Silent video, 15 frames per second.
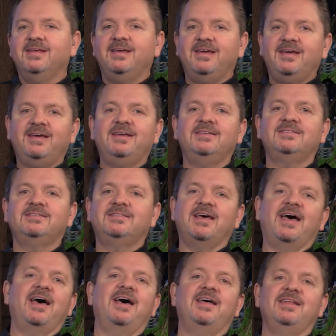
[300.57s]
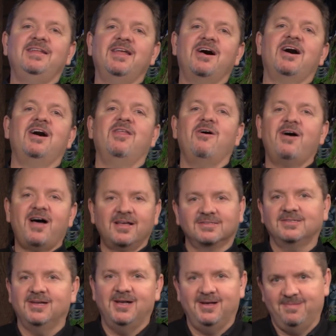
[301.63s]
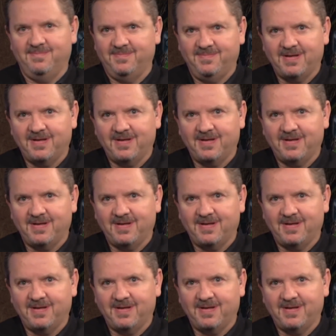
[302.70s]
Is that not awesome?